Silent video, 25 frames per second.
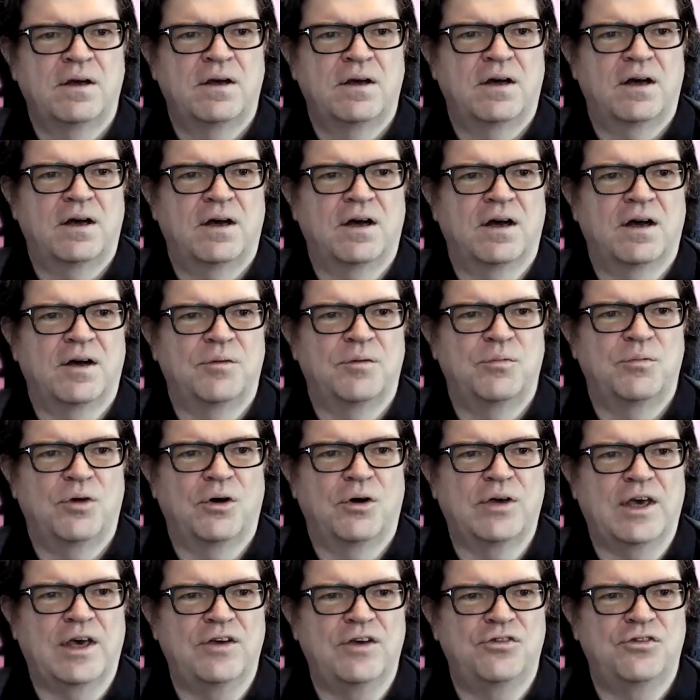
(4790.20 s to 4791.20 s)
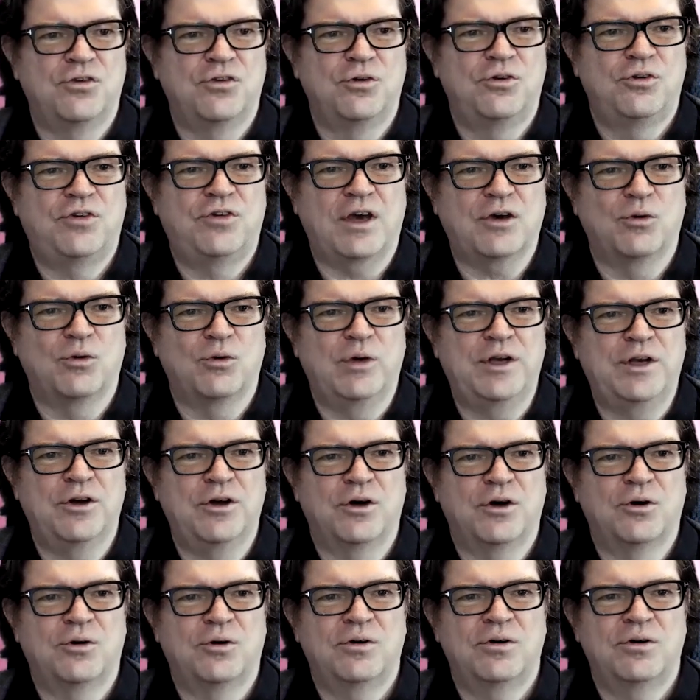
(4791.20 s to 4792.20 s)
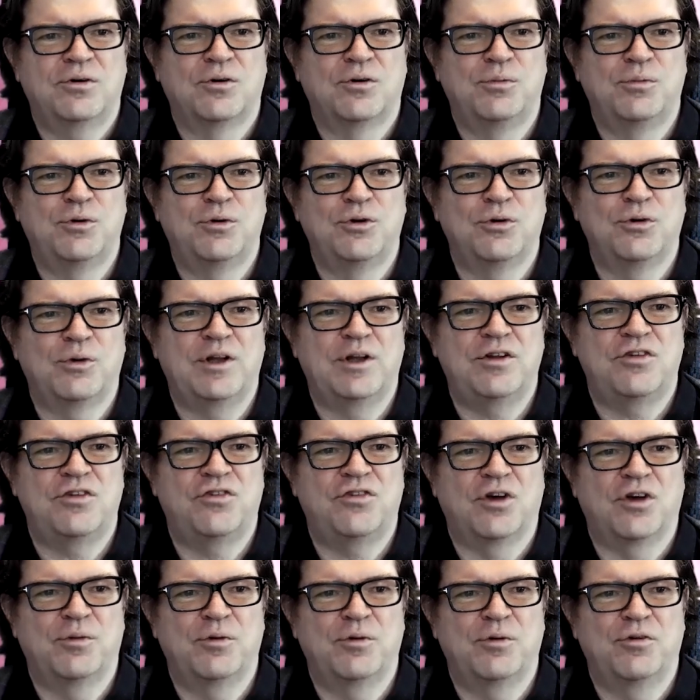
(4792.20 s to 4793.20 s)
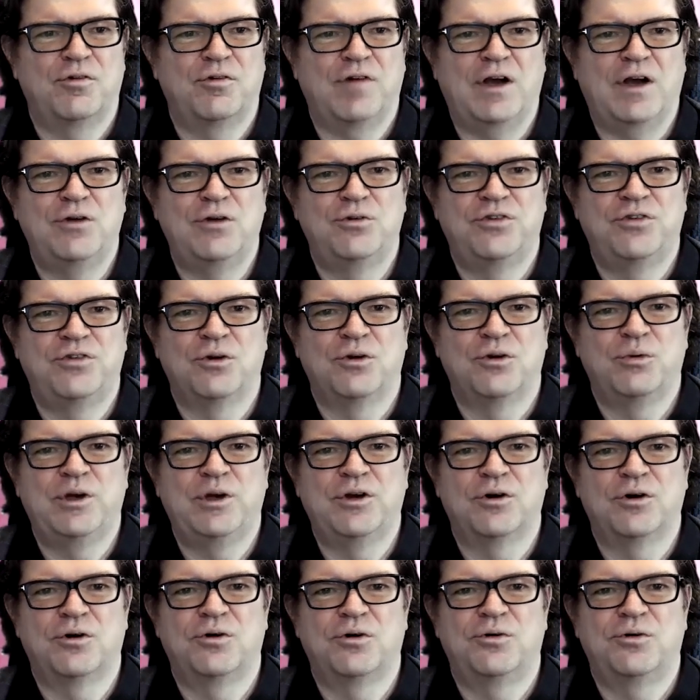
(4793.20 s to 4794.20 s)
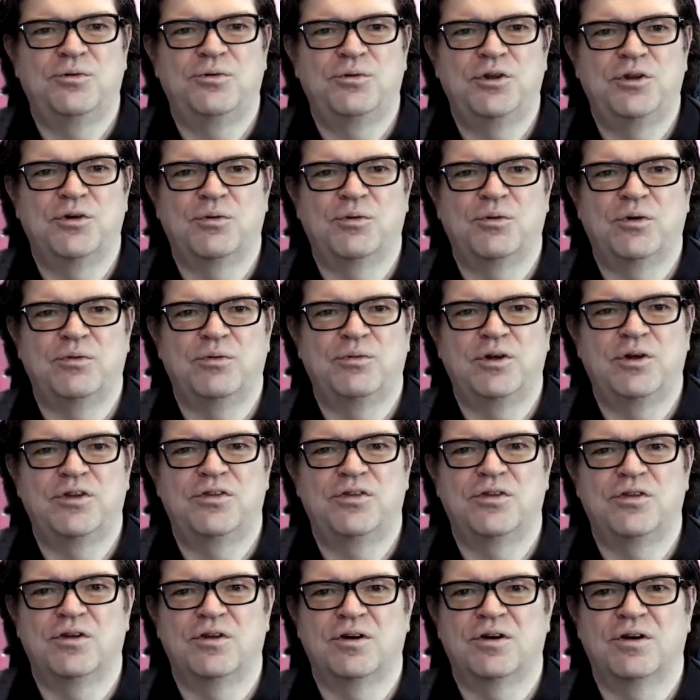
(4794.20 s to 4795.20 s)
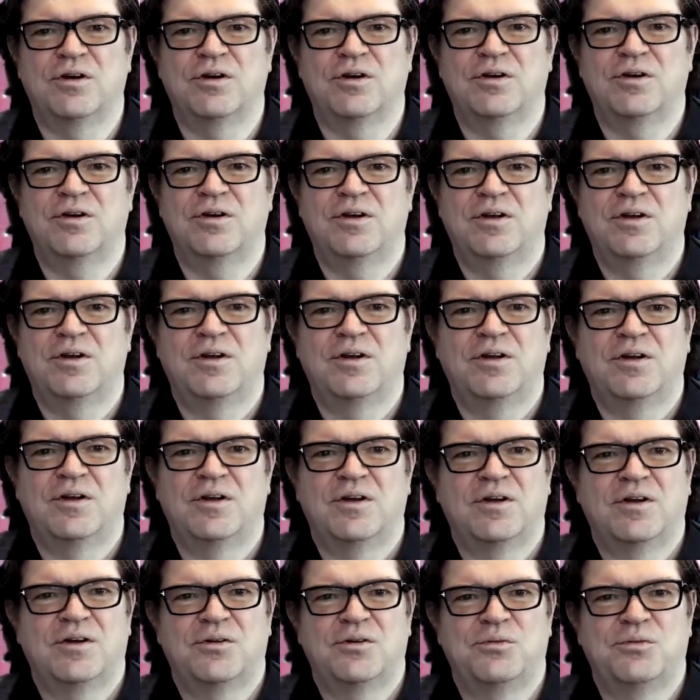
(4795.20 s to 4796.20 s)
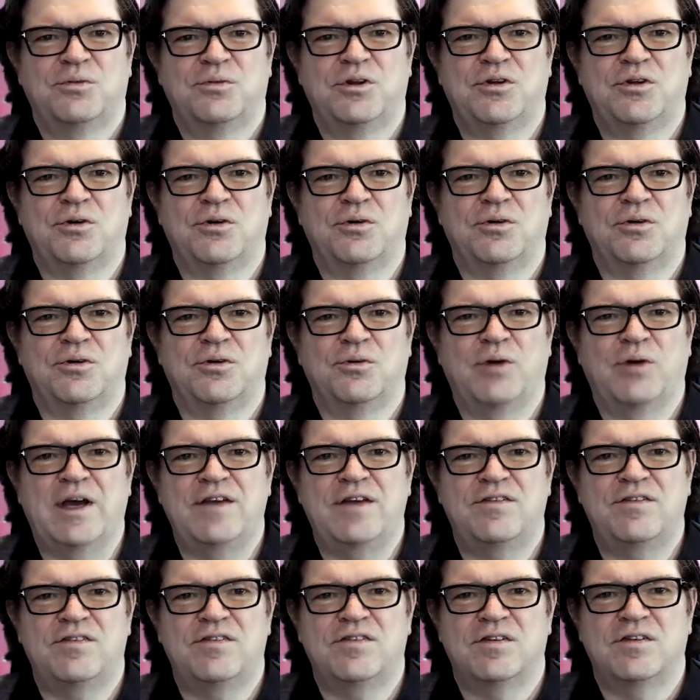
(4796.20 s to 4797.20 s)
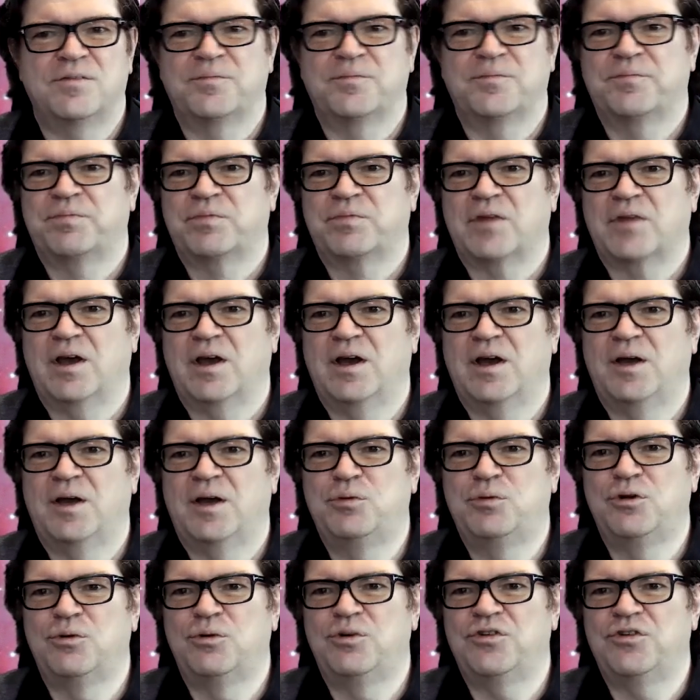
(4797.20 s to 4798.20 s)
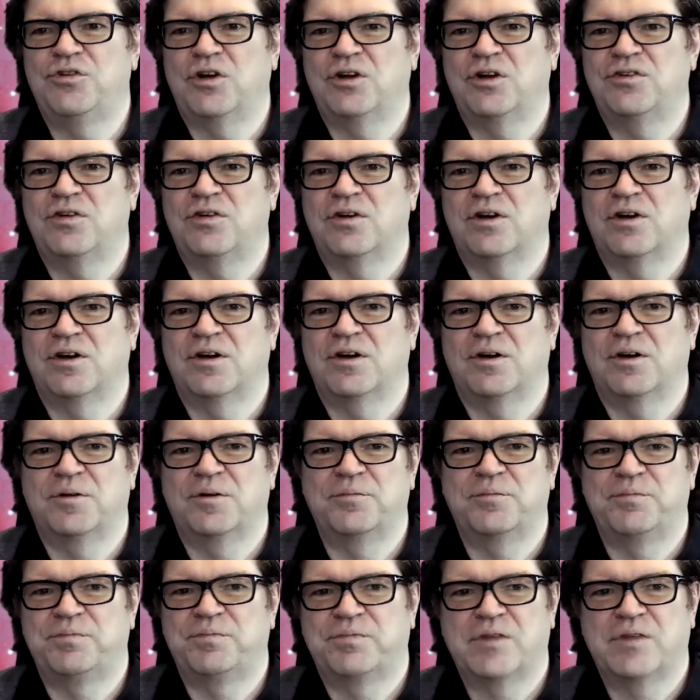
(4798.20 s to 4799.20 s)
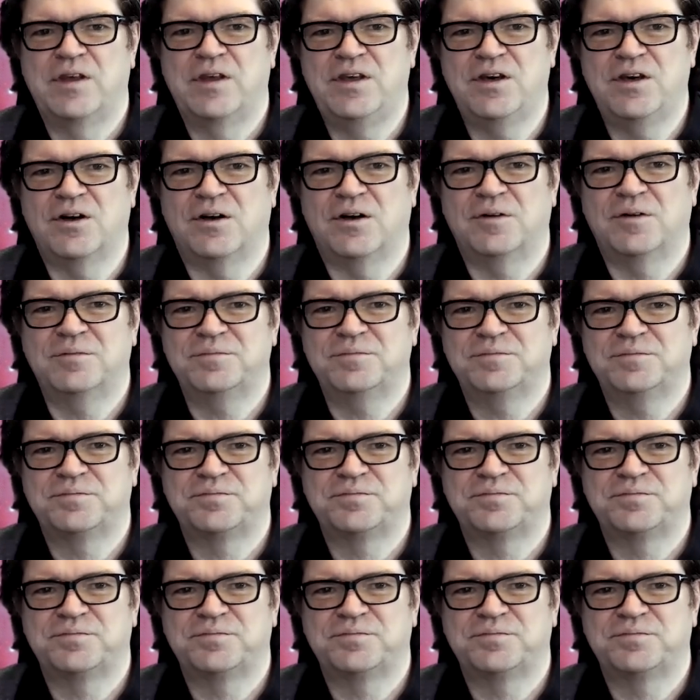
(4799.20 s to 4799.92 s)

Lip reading: Okay, so you take a window, compute a weighted sum of the values in the window with the weights, and put the result here